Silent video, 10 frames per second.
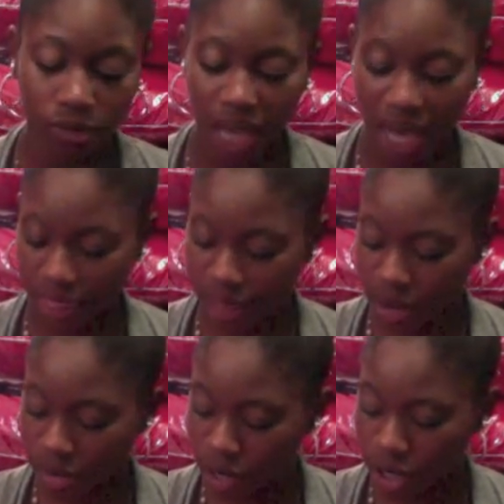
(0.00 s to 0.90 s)
and they
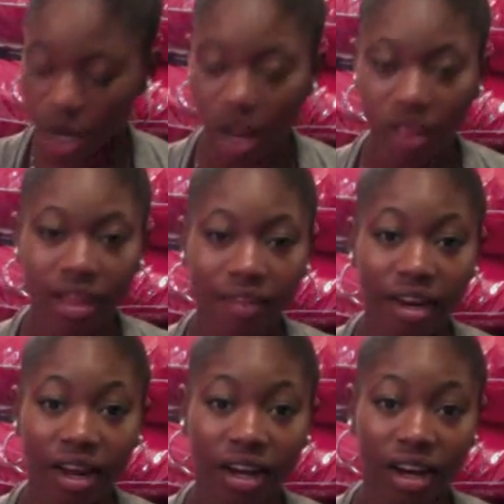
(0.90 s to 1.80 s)
were
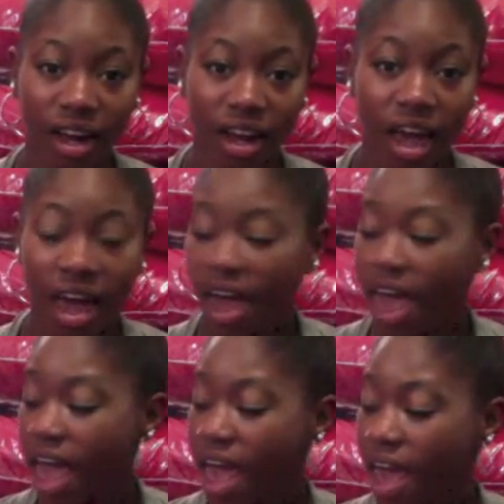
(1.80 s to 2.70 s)
$11.99.
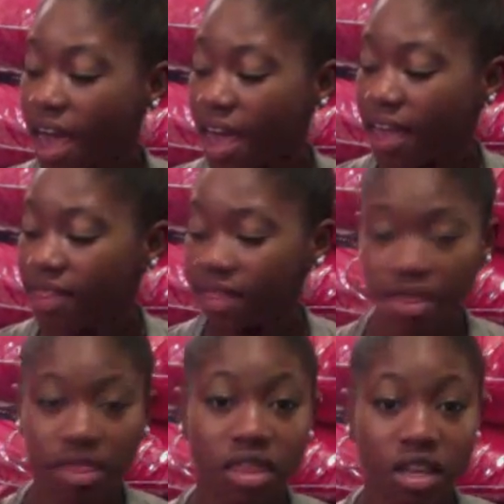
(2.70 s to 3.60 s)
And
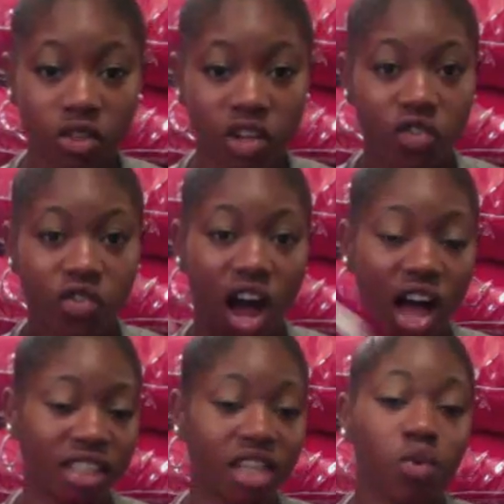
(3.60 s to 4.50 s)
these are at Ross,
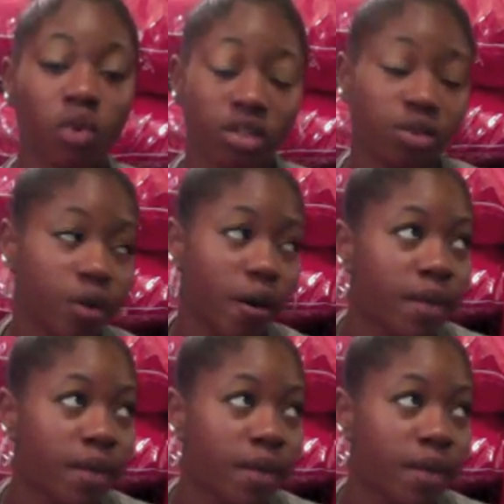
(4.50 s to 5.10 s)
and the ones from